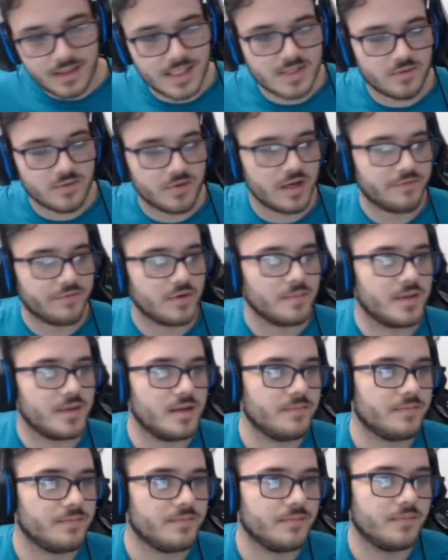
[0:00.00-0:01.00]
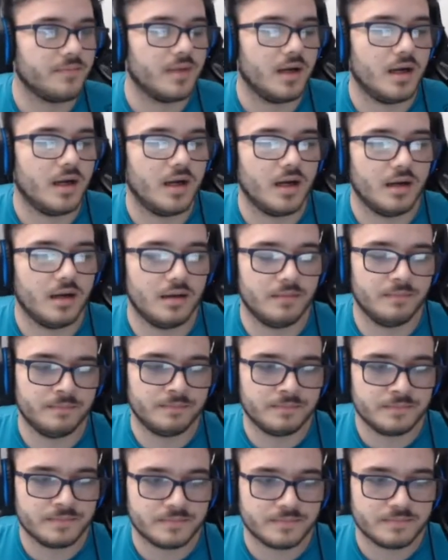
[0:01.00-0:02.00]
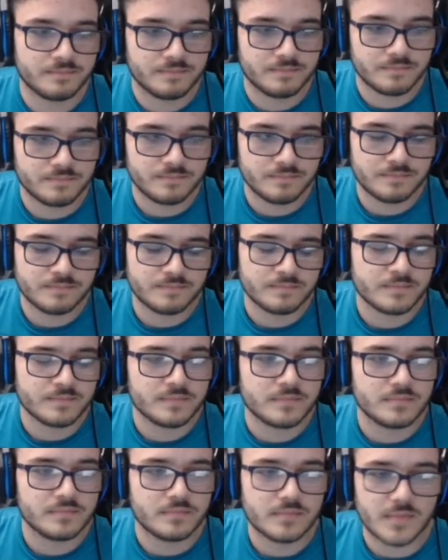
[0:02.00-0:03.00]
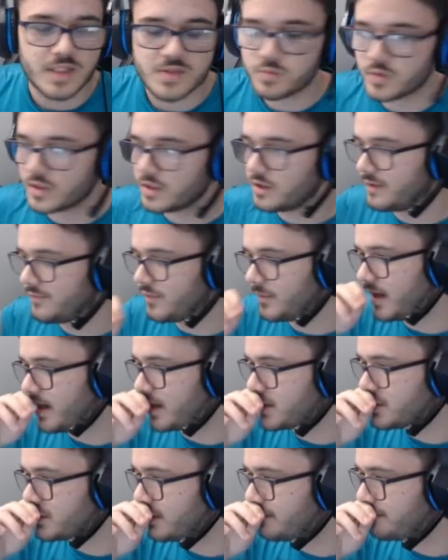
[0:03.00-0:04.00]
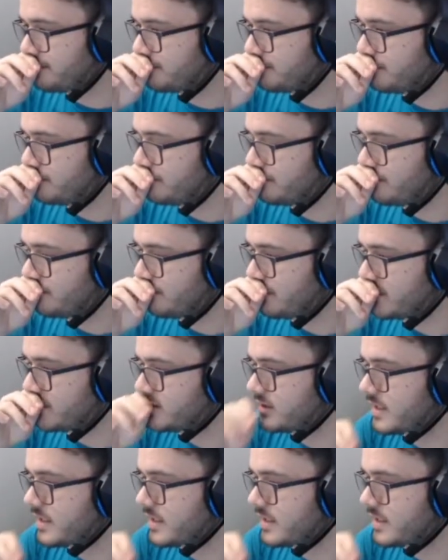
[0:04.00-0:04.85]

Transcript: great for me. Um, that's really good for me, actually. So let's